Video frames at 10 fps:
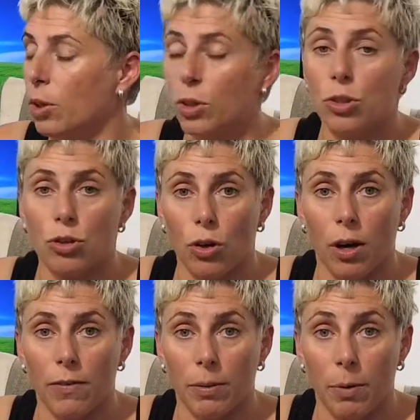Huge
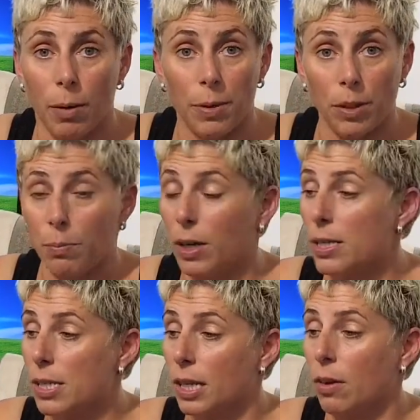drive at the moment, you might
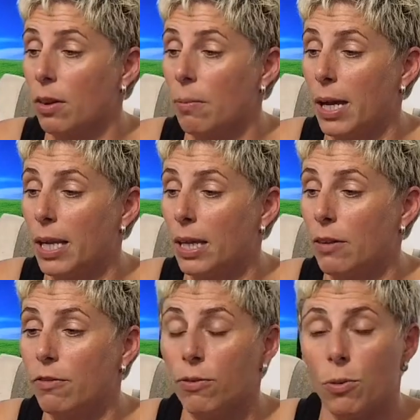have seen on the
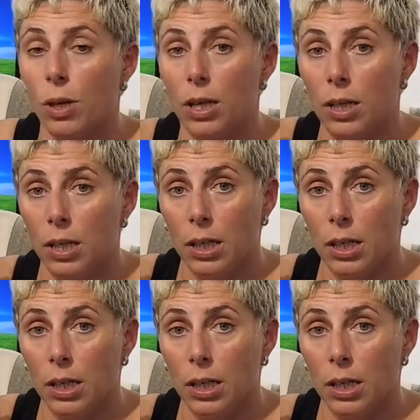media, for